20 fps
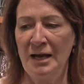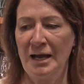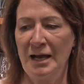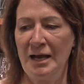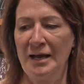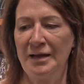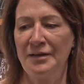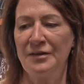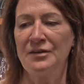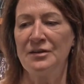
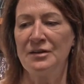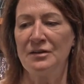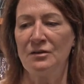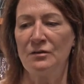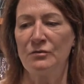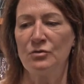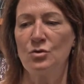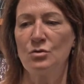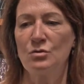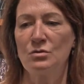And
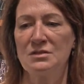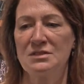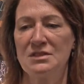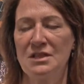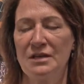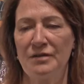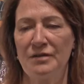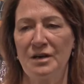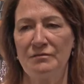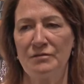of course,
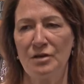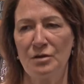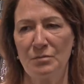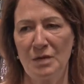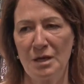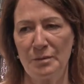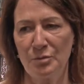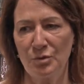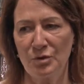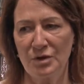I wrote
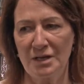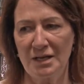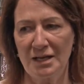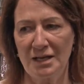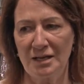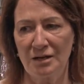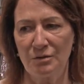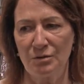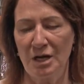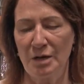my book now,